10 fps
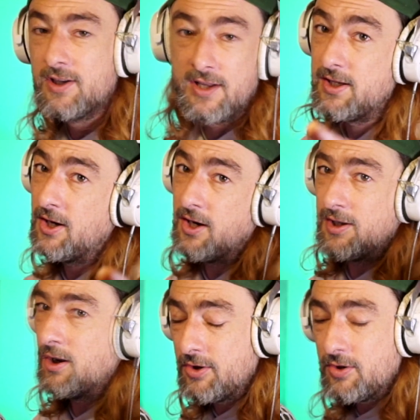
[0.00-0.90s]
then
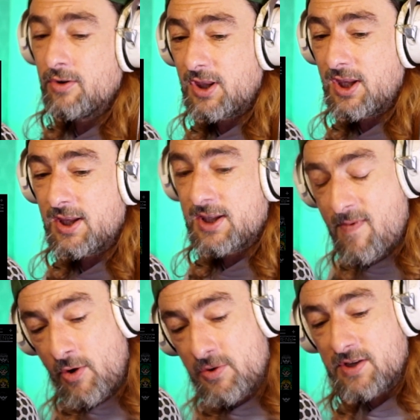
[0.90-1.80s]
you're
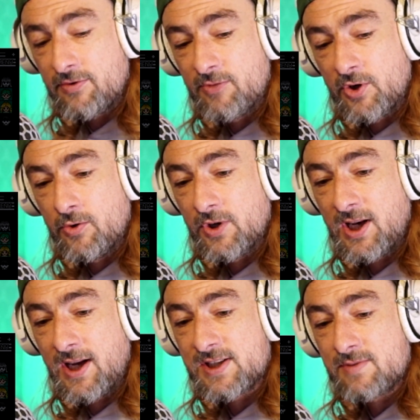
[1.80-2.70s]
demoted from
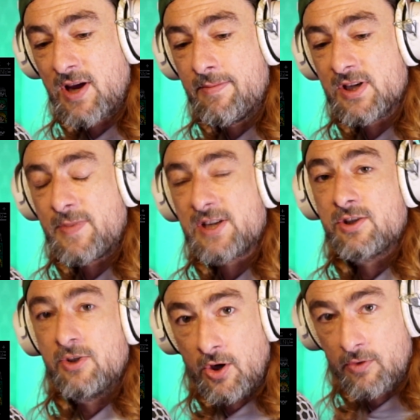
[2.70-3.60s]
recorder class. Maybe it's
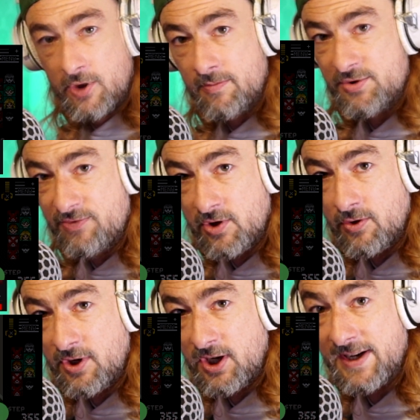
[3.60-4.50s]
best that you don't come to
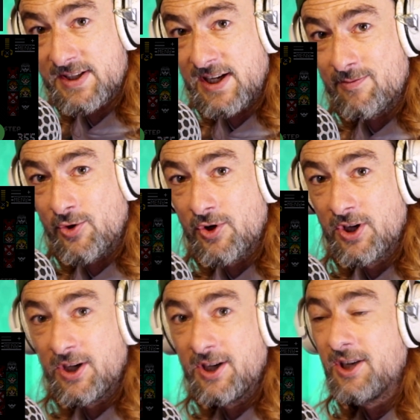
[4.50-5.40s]
recorder class
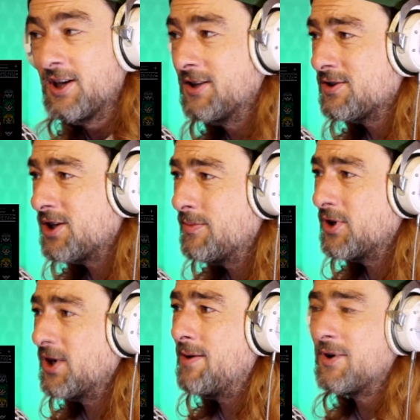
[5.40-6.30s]
anymore. And I was
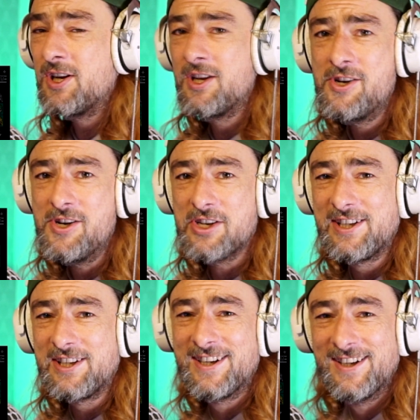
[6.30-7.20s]
like, but how am I going to learn?